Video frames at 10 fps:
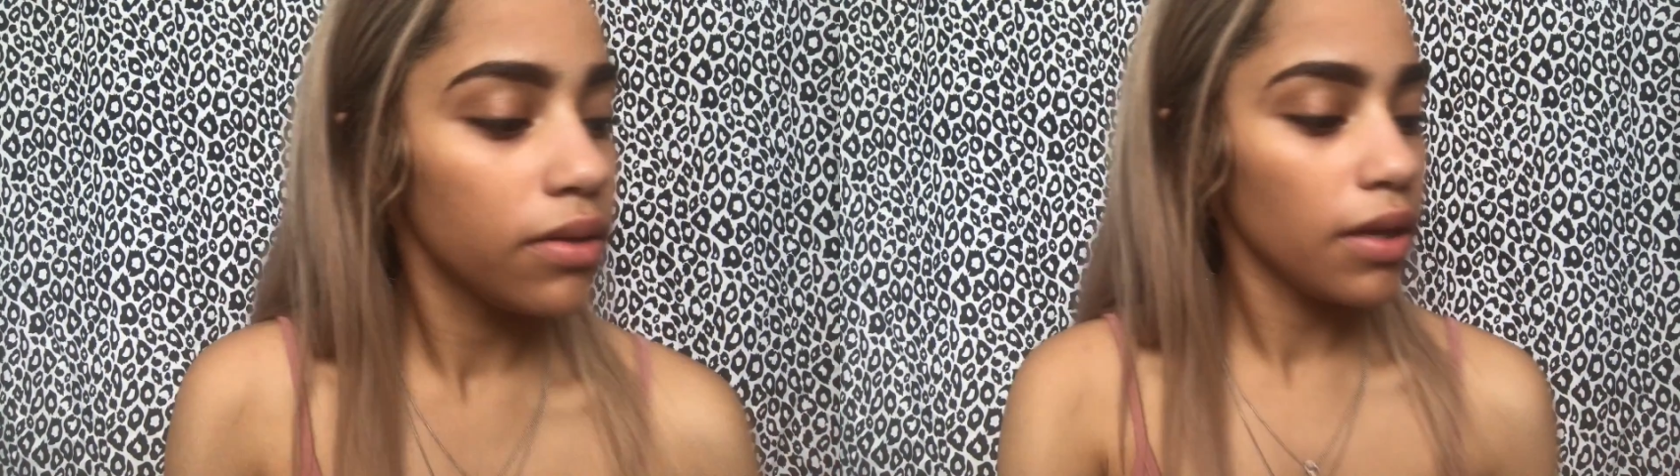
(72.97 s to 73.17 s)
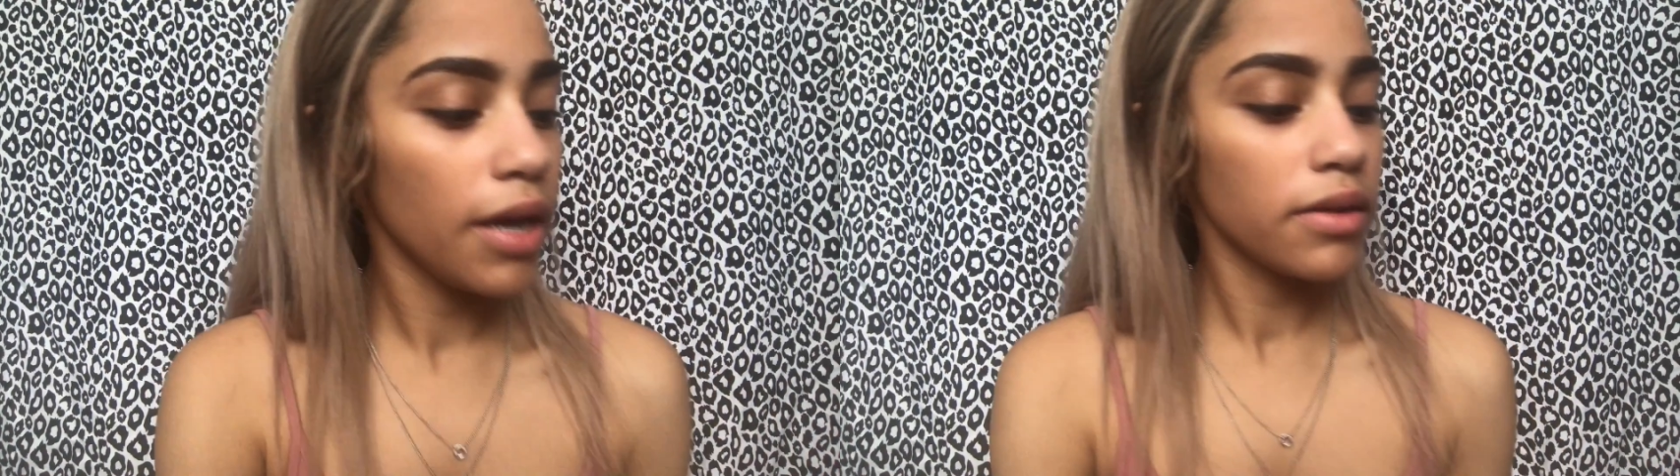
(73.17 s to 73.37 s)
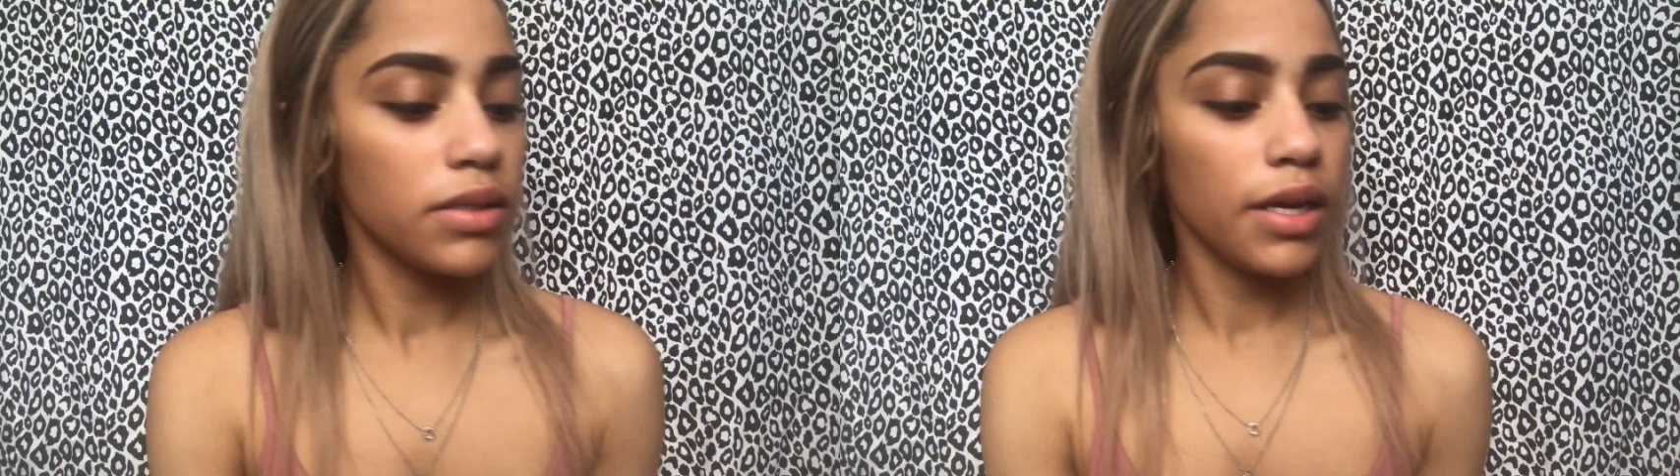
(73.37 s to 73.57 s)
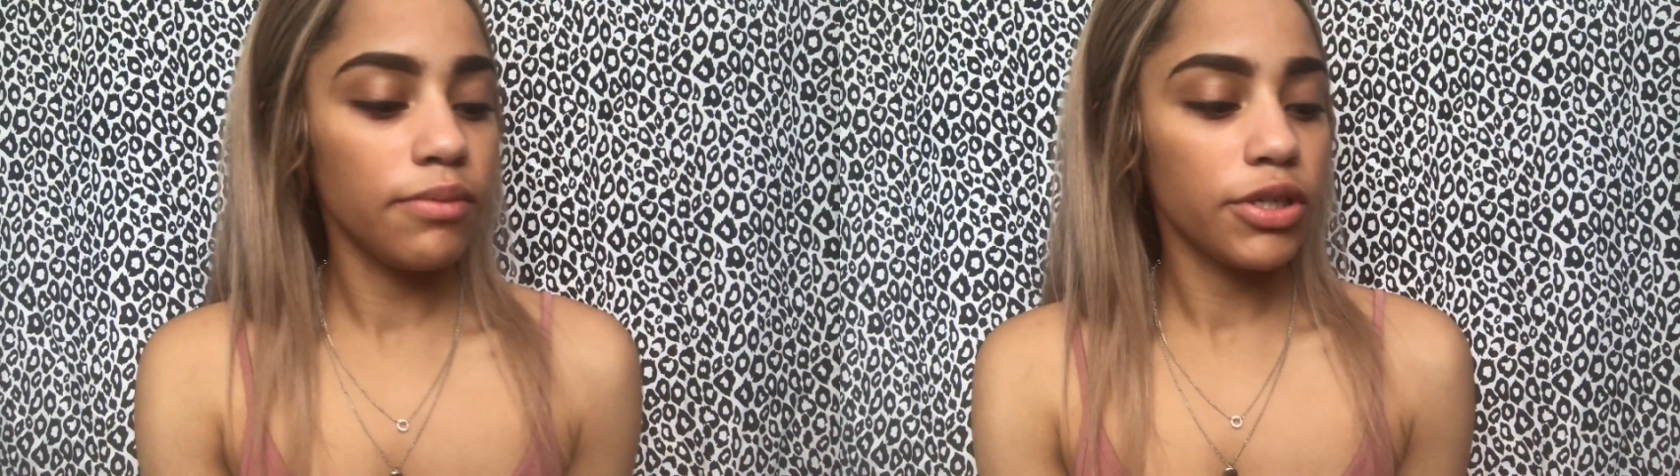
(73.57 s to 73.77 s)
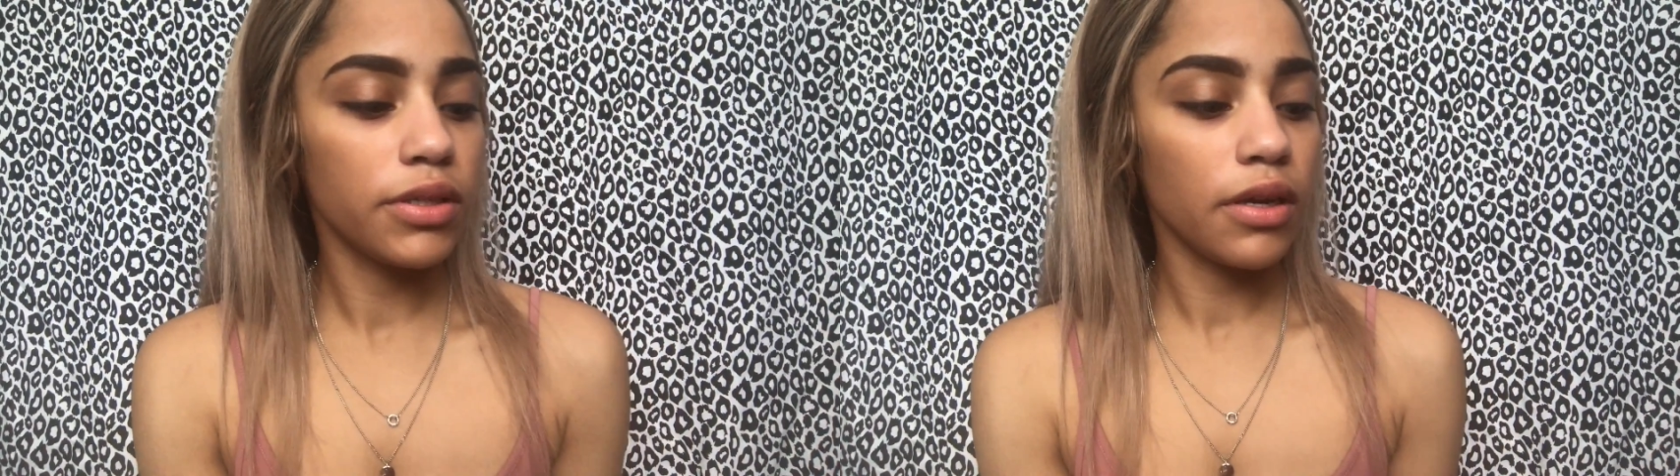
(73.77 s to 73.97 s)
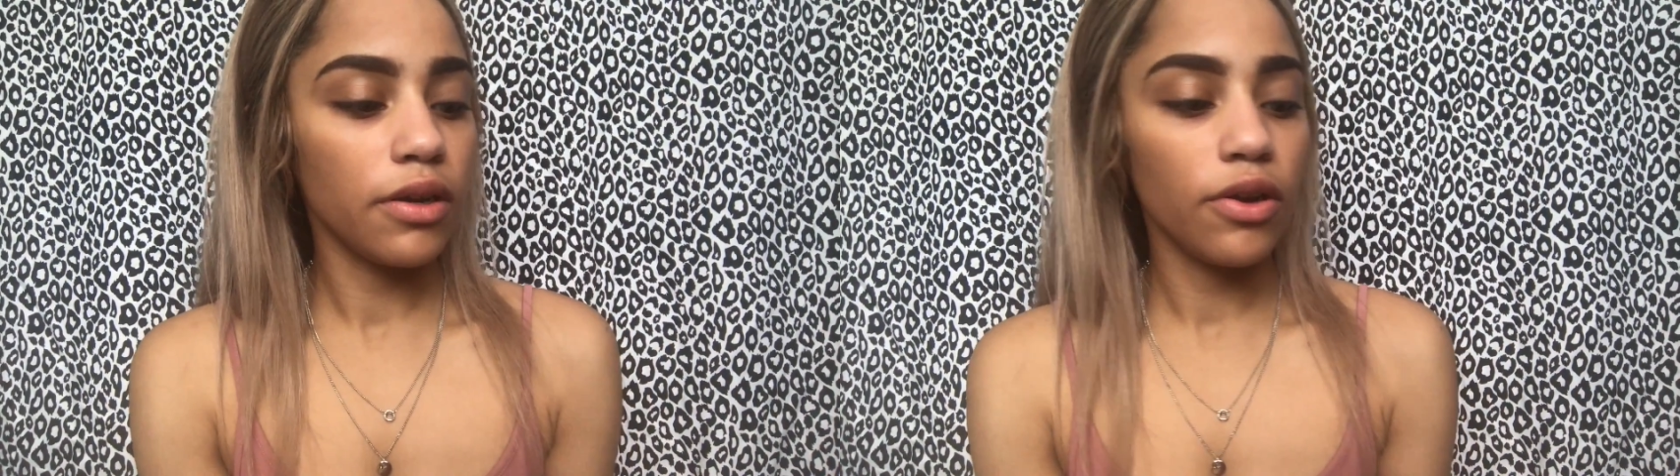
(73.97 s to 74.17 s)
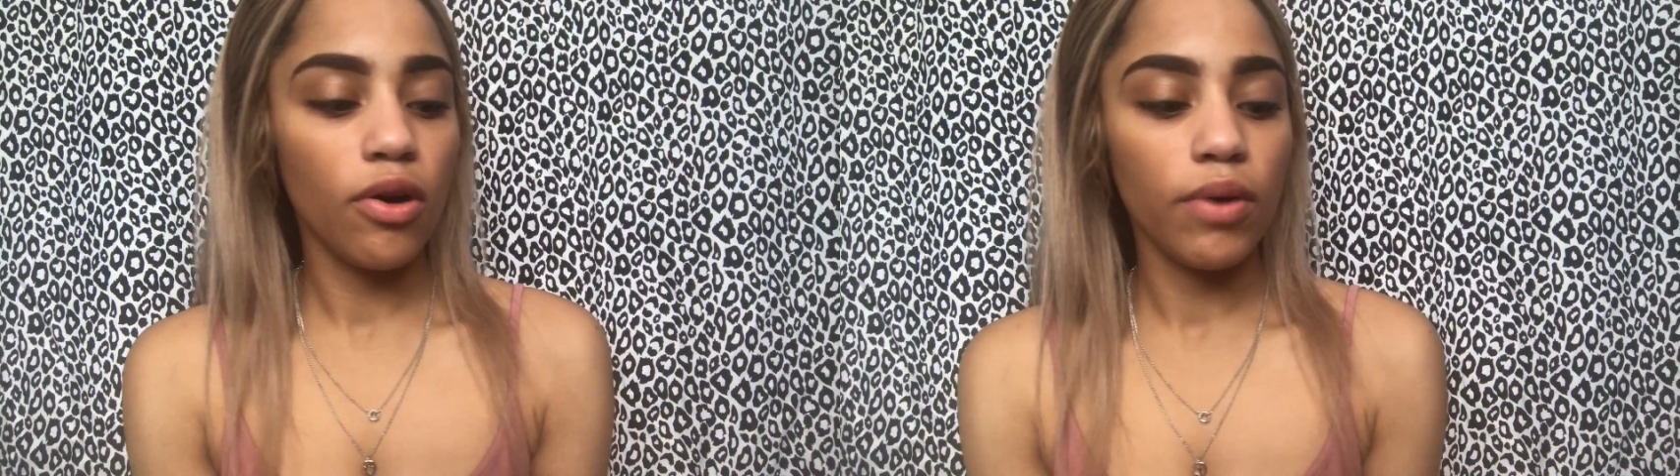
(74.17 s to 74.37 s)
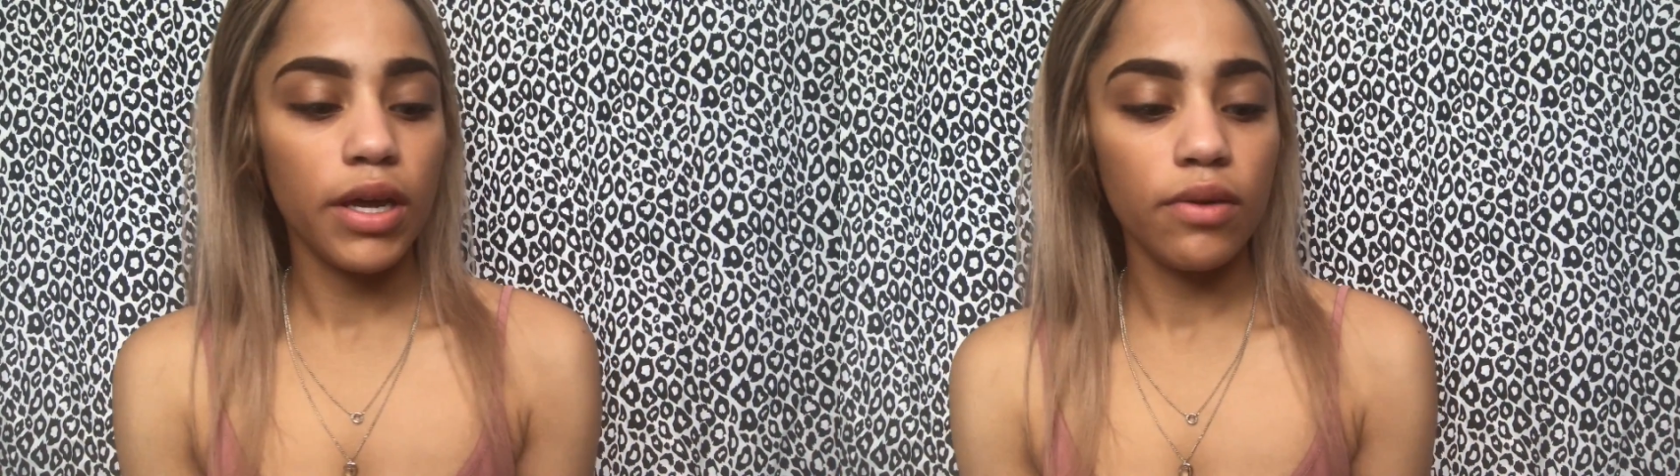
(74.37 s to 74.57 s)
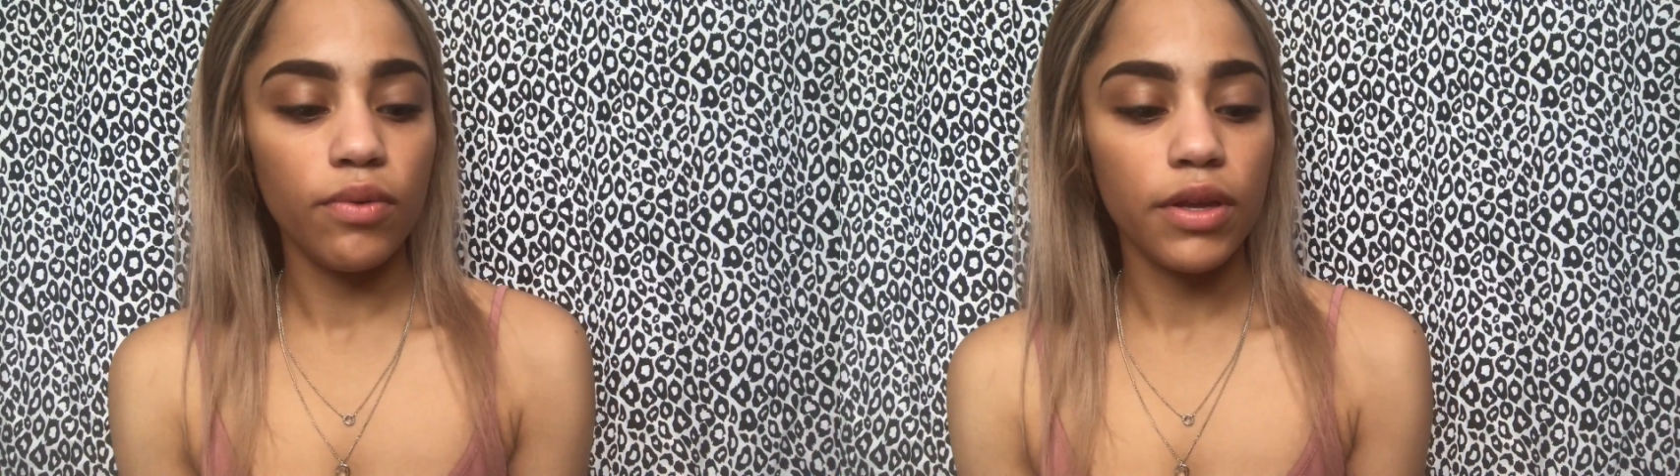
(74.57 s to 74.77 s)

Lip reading: Next, I'm just gonna go in